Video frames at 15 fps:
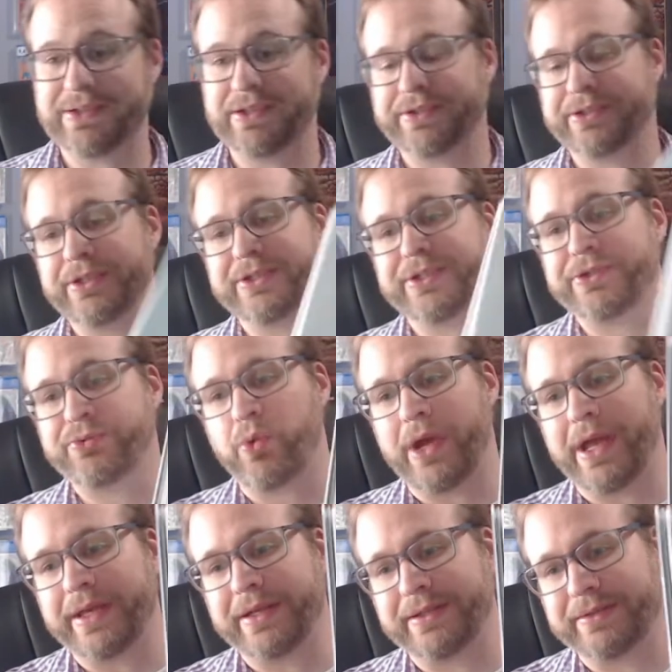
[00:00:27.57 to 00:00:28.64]
So this is
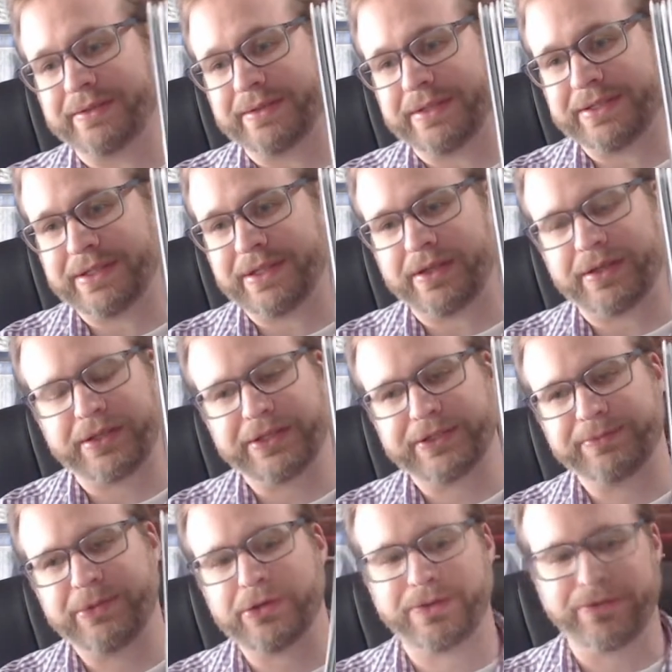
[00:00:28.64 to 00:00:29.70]
what this is, oh, this is
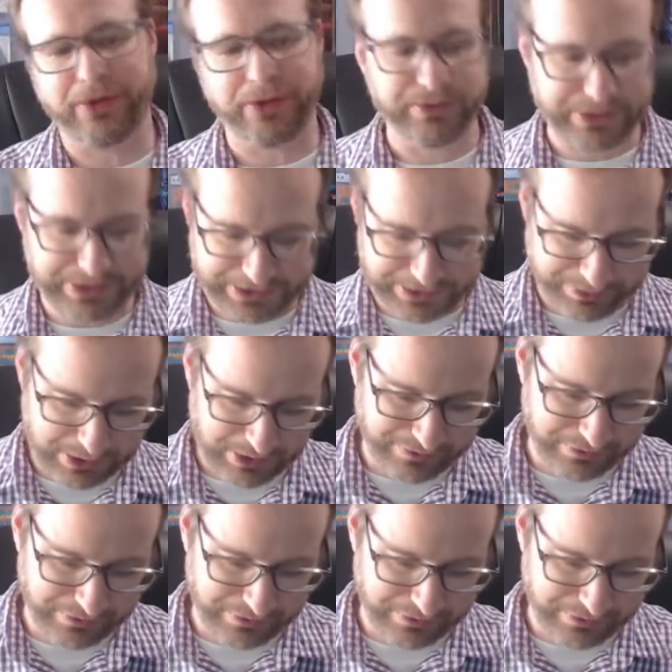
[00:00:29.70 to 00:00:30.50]
beautiful. This is beautiful.